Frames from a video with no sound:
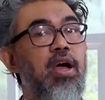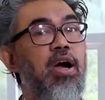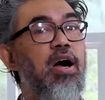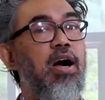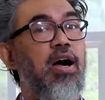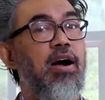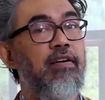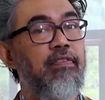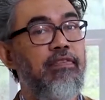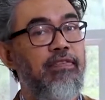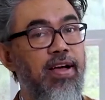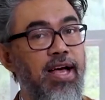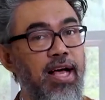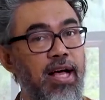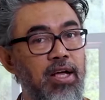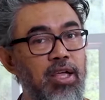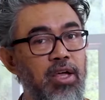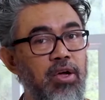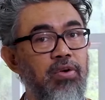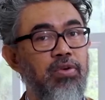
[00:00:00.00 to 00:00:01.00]
our
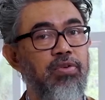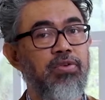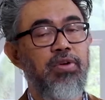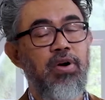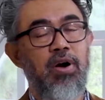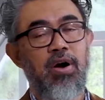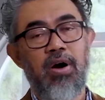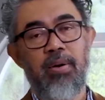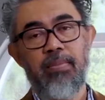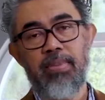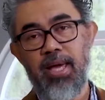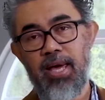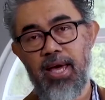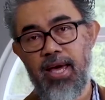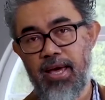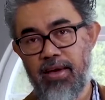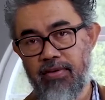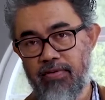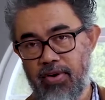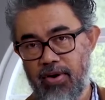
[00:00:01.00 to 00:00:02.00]
values, our
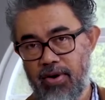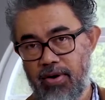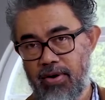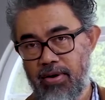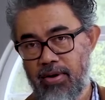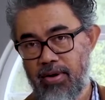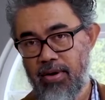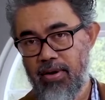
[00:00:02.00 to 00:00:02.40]
behavior.